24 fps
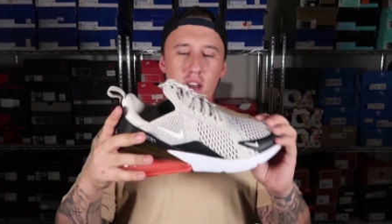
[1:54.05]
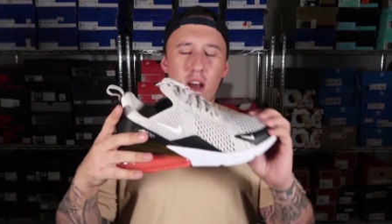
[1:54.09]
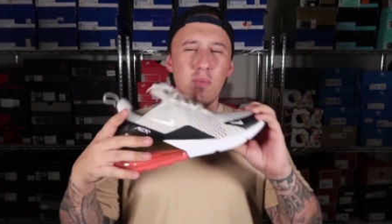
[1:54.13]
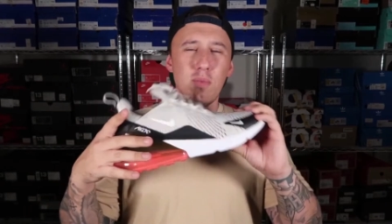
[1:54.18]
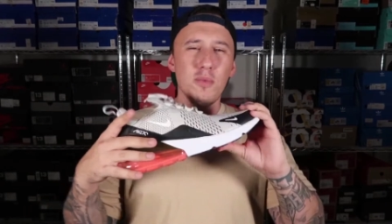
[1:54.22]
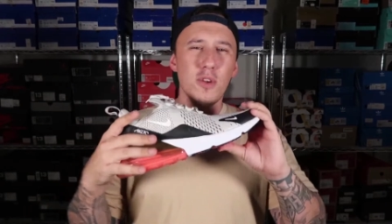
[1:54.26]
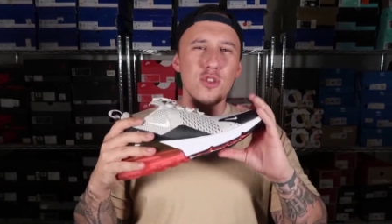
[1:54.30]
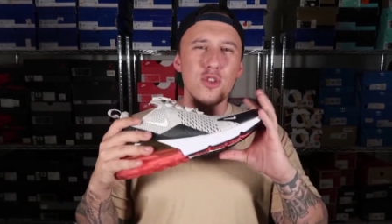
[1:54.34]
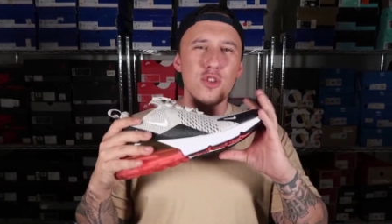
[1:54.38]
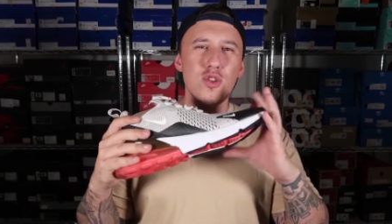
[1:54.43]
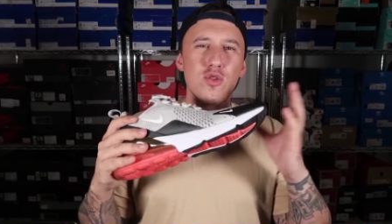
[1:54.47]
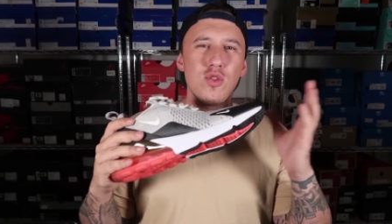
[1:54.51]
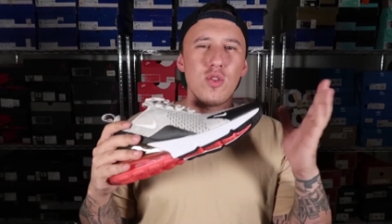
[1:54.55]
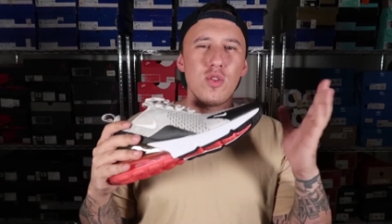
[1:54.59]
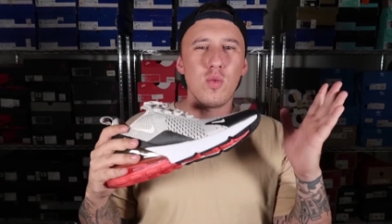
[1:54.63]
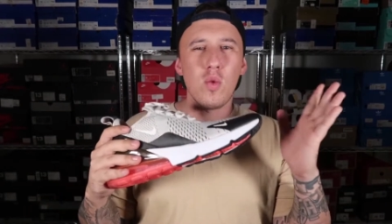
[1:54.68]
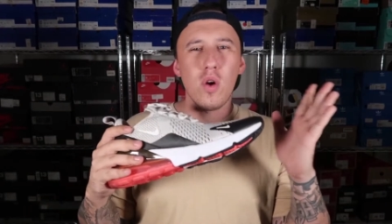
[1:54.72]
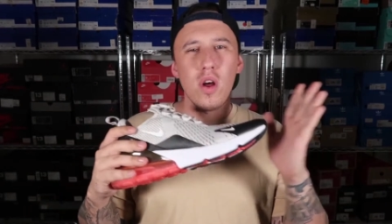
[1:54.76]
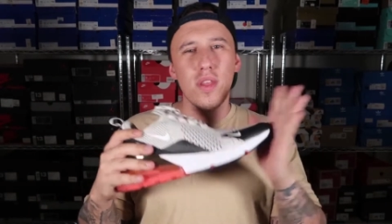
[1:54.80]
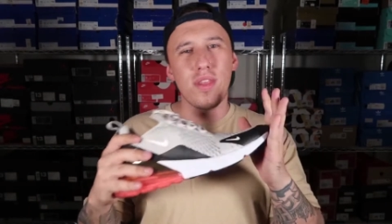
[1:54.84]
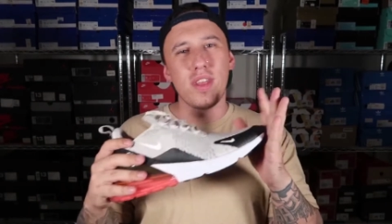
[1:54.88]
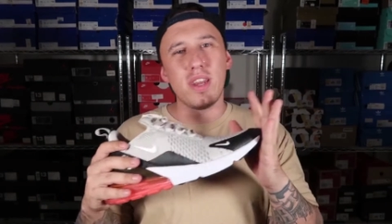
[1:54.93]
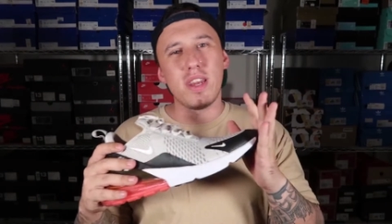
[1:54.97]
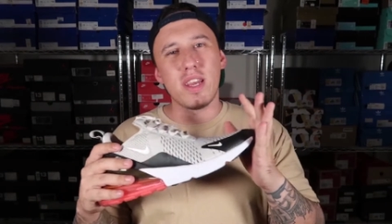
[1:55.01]
I'm not sure
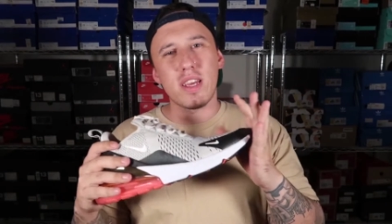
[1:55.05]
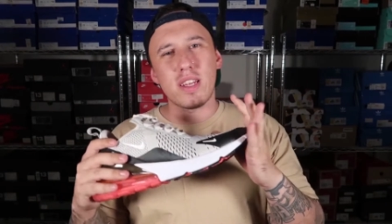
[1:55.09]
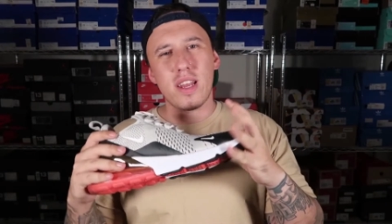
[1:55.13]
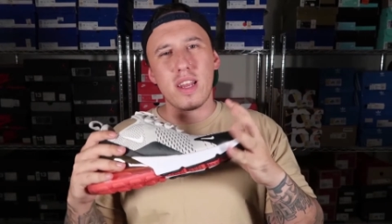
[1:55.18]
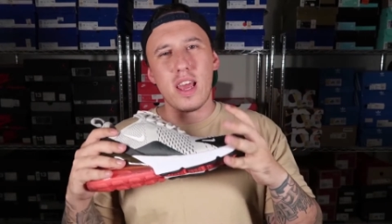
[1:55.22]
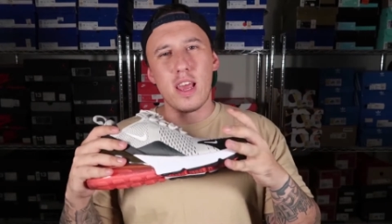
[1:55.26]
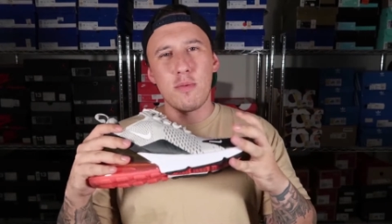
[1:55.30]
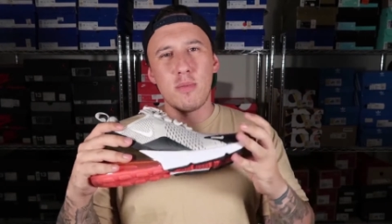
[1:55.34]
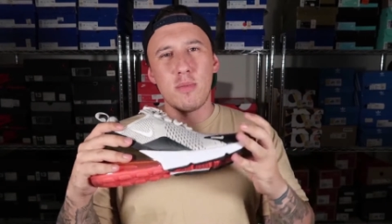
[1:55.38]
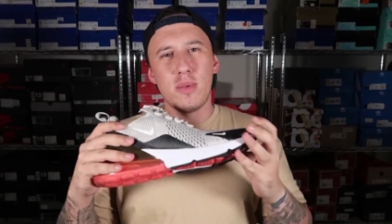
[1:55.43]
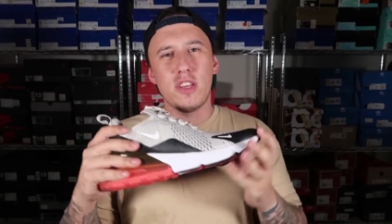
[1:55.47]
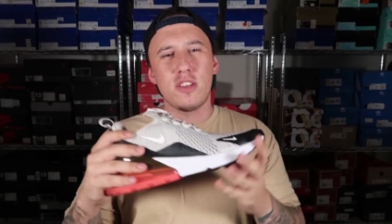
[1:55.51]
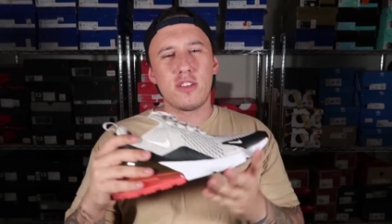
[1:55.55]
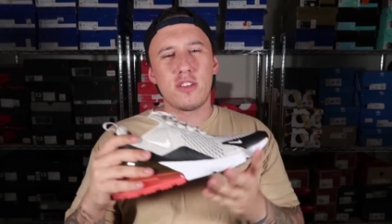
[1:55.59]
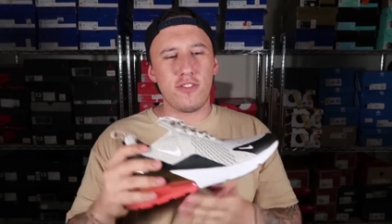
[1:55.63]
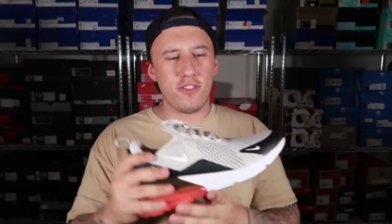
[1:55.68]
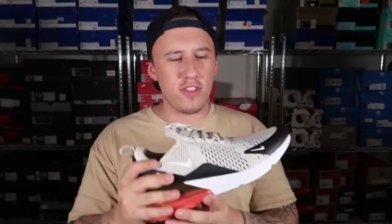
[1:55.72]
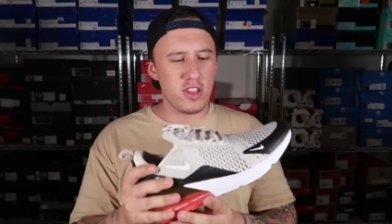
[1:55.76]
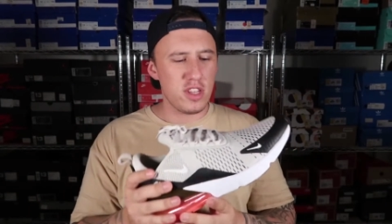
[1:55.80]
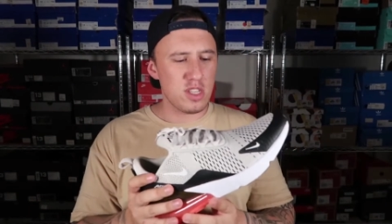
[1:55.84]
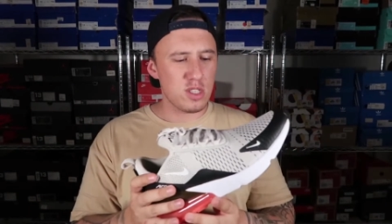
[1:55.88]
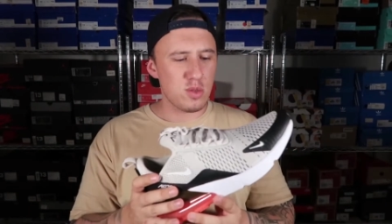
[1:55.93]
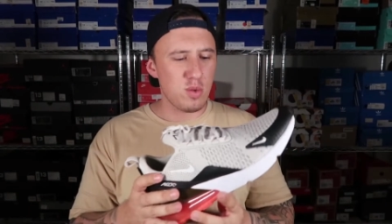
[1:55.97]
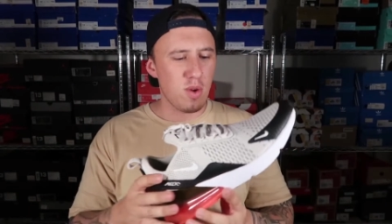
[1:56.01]
what the nickname is
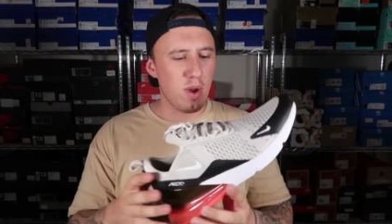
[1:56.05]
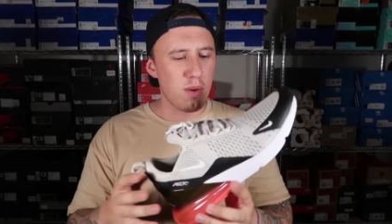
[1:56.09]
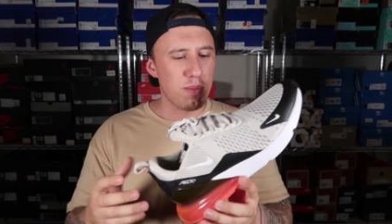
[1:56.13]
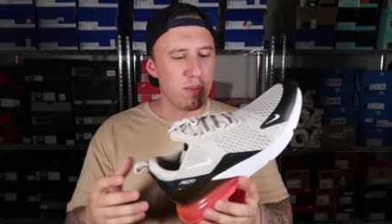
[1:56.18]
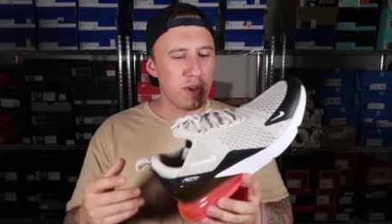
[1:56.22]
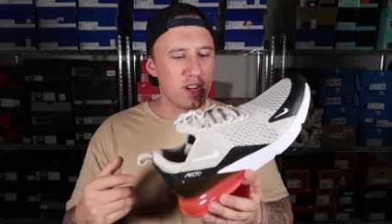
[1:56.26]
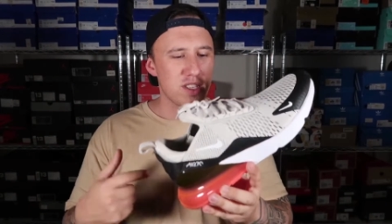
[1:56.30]
for this one,